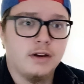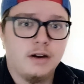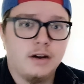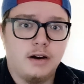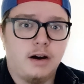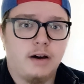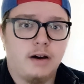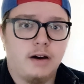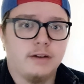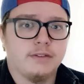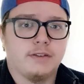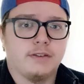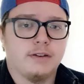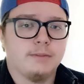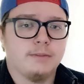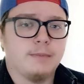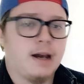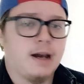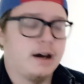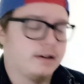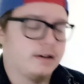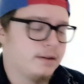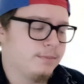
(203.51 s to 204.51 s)
onto
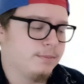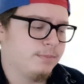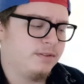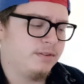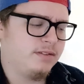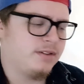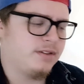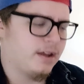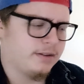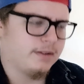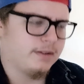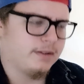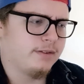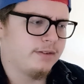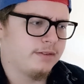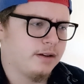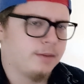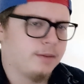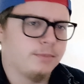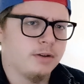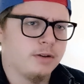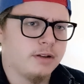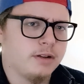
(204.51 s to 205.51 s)
how to set this up,
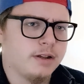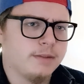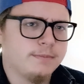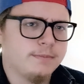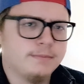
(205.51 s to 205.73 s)
really.